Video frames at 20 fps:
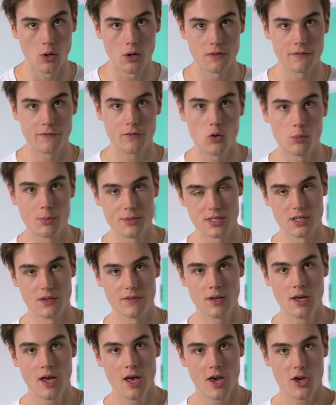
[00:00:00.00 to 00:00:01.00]
not
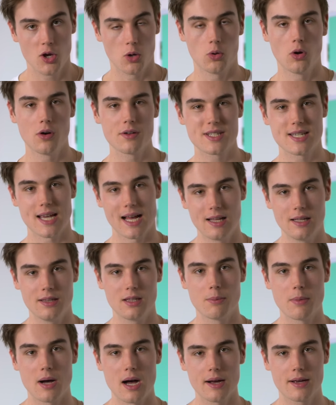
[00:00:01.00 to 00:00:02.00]
informative. You're not telling
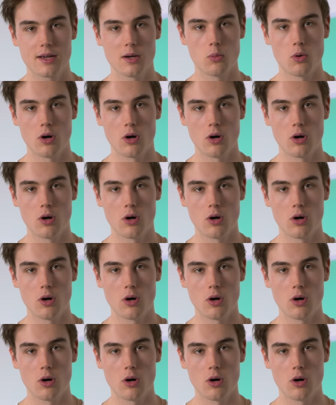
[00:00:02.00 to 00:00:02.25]
the marker